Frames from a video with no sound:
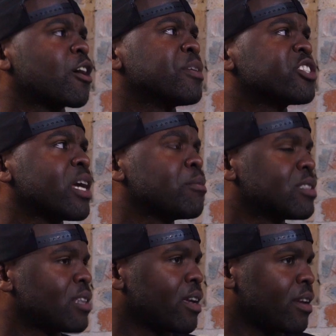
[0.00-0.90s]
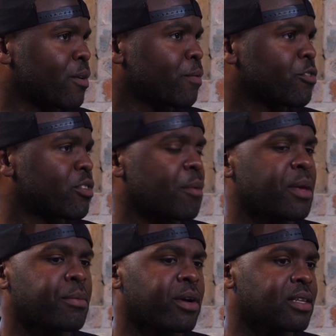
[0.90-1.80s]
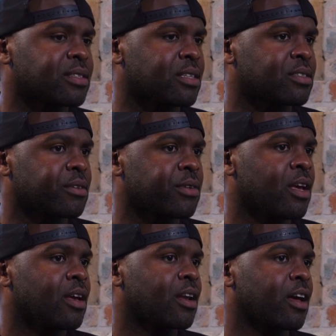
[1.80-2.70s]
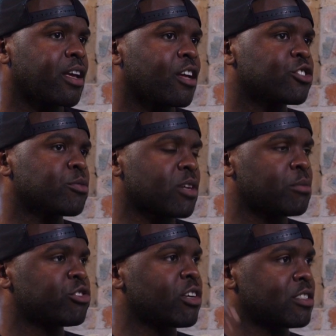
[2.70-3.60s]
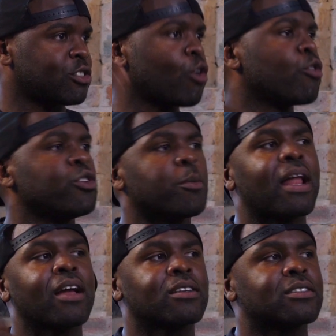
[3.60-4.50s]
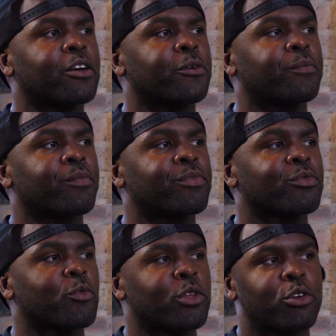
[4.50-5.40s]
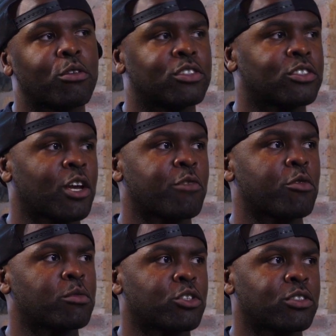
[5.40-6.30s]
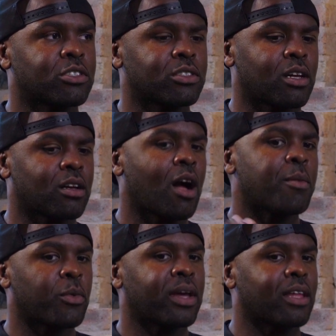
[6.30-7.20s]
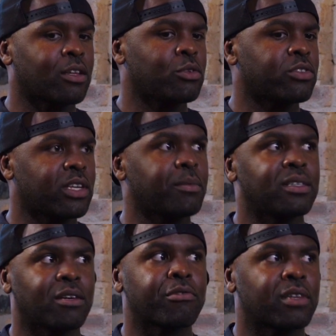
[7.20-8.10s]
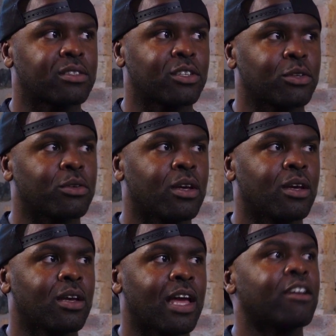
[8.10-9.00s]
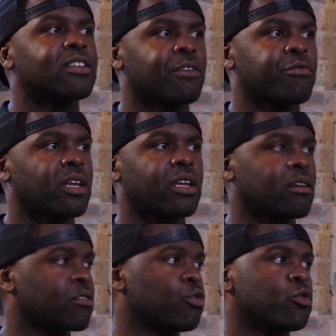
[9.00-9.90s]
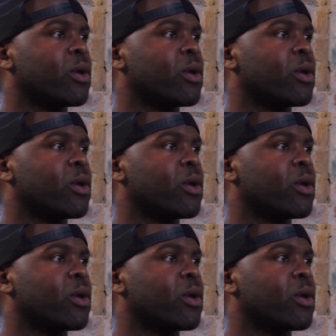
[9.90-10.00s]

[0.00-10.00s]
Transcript: I'm ashamed to say it now, do you know what I mean? But in the sense of, like, sometimes you try to tone your blackness down when you go into certain rooms, because it's just like, I'm aware that you see me differently to you, and not different in a cool